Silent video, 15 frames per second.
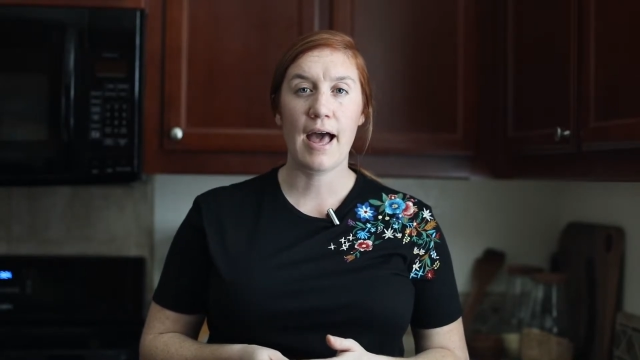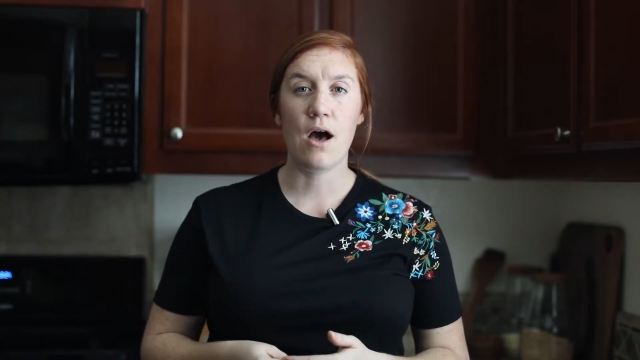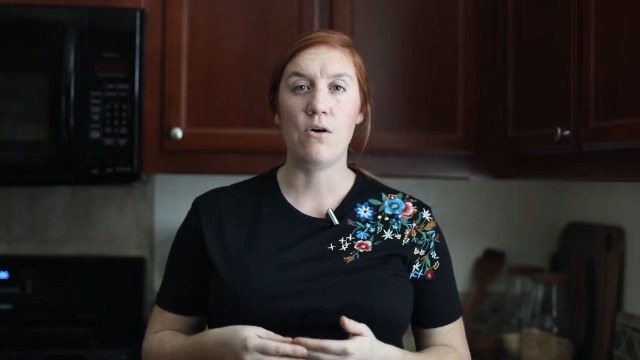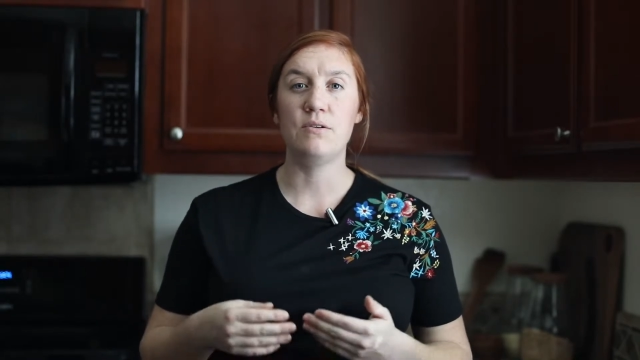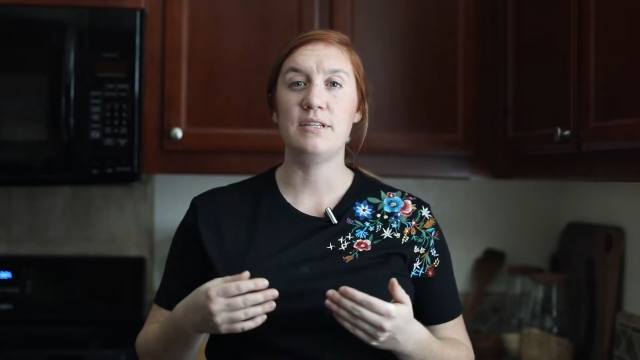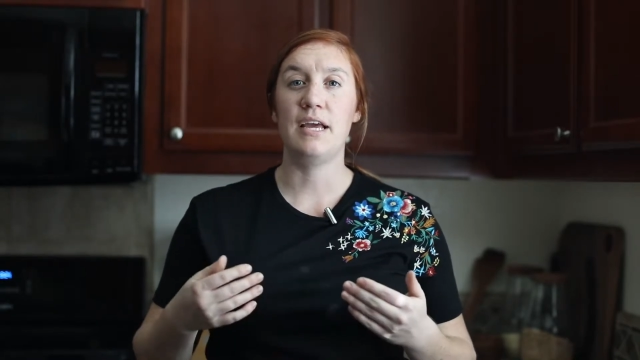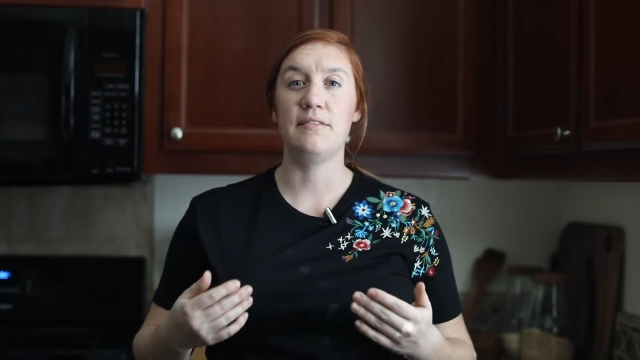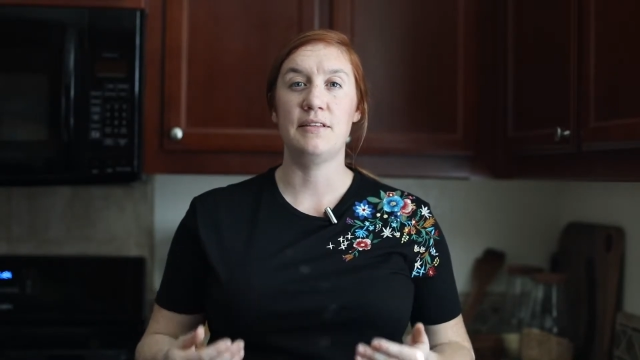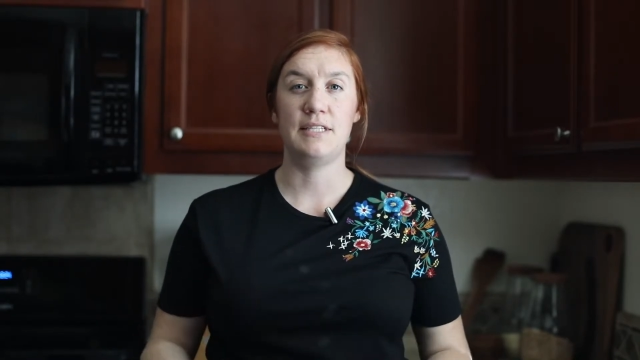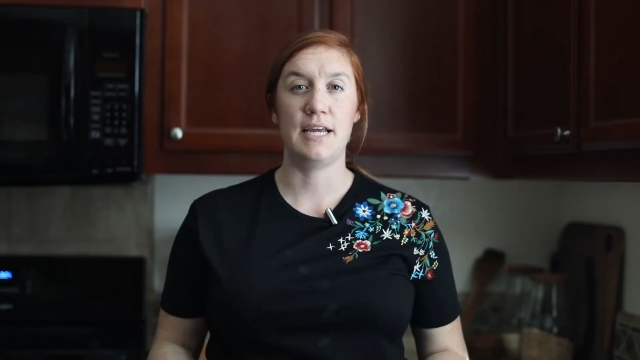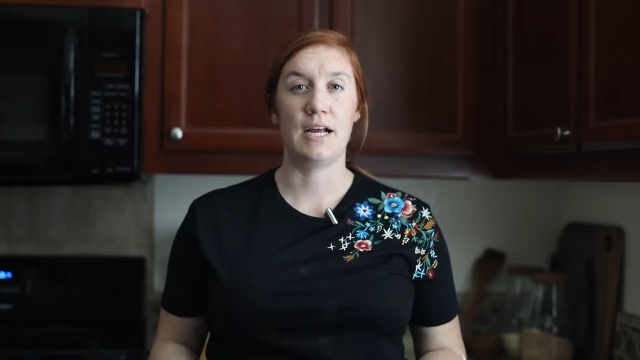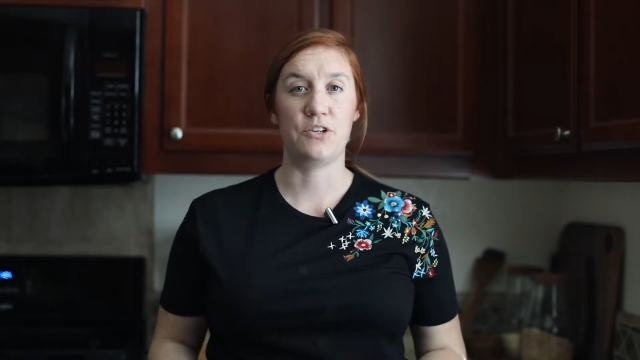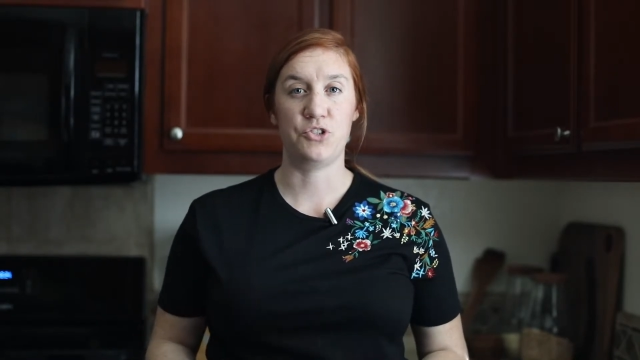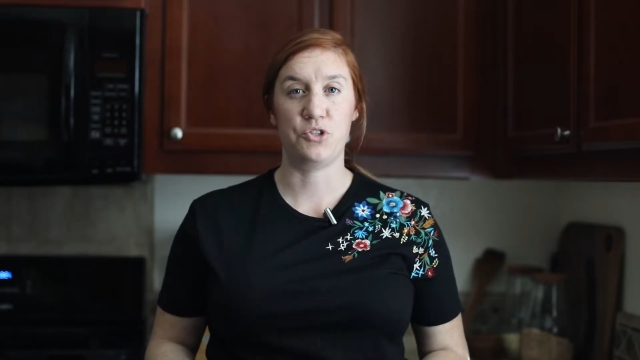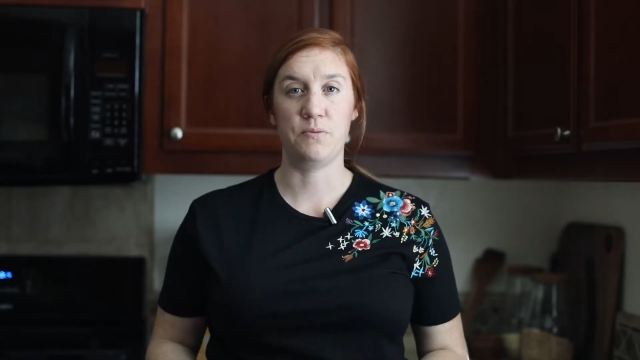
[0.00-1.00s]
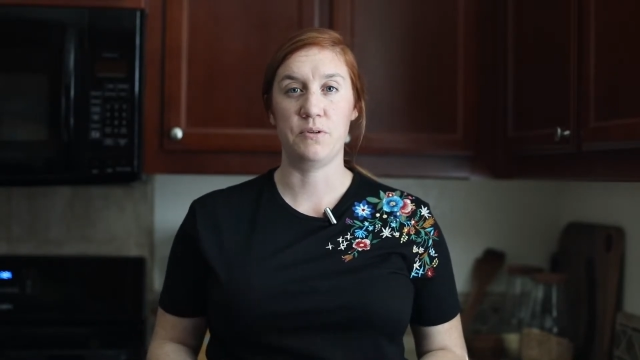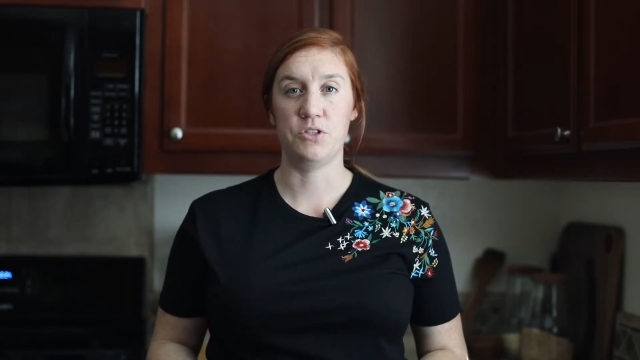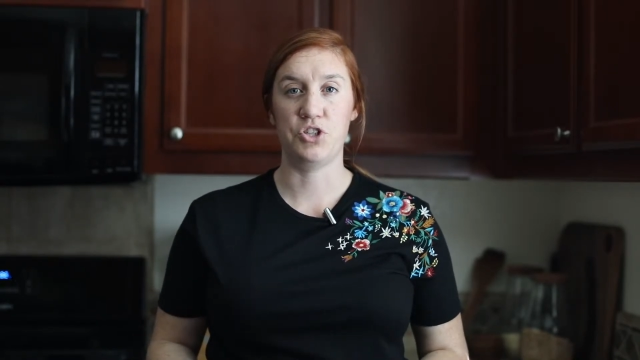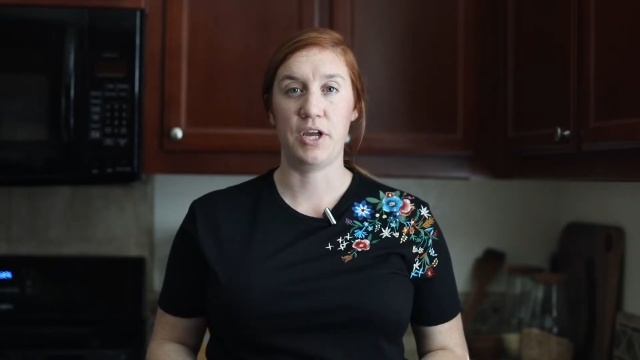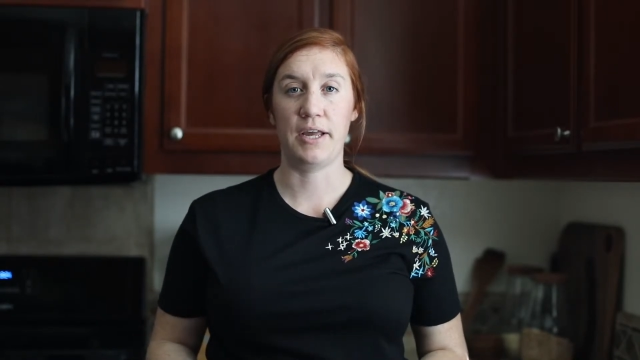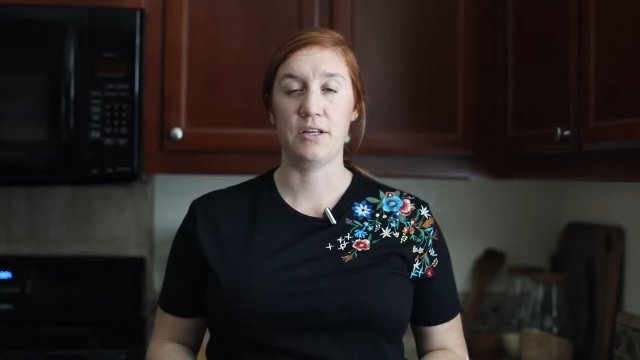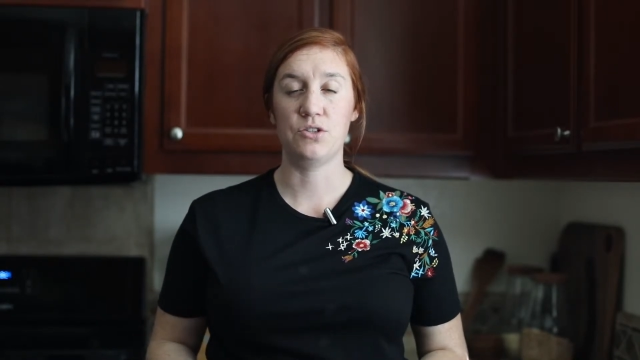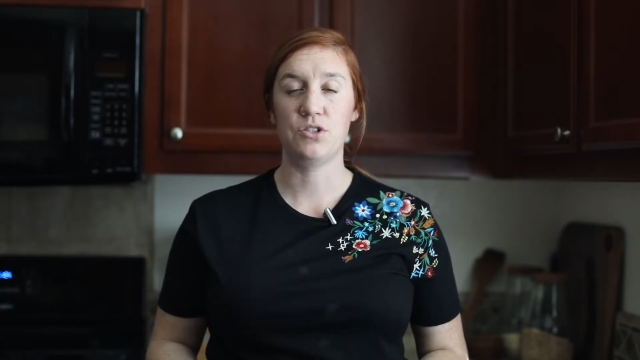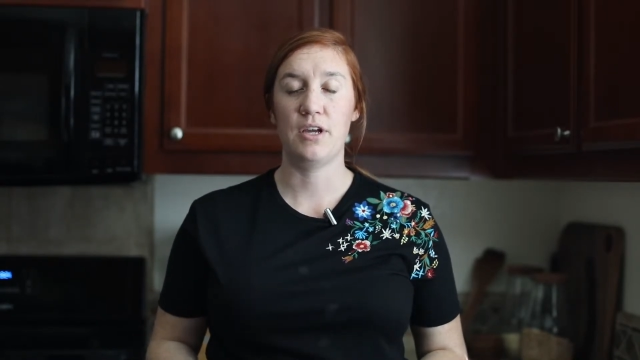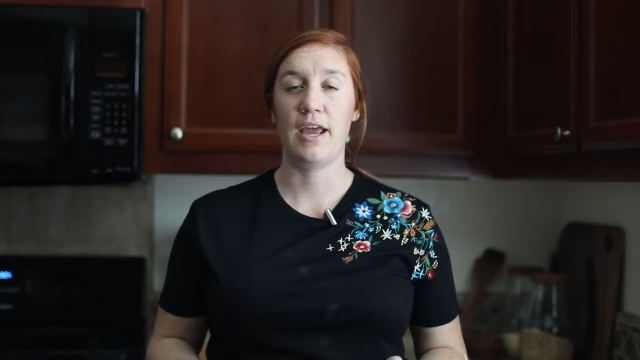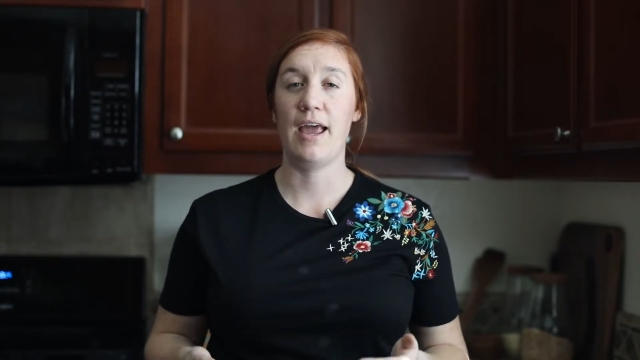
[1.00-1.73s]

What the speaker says: out and the texture will change.